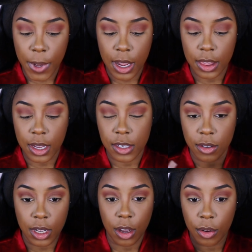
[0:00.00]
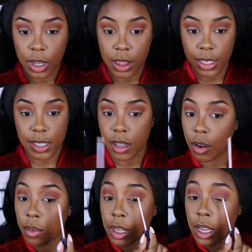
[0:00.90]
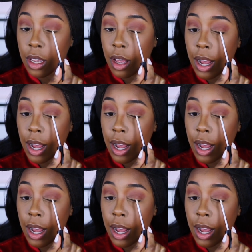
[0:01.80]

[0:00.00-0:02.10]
but these are the only, this is the only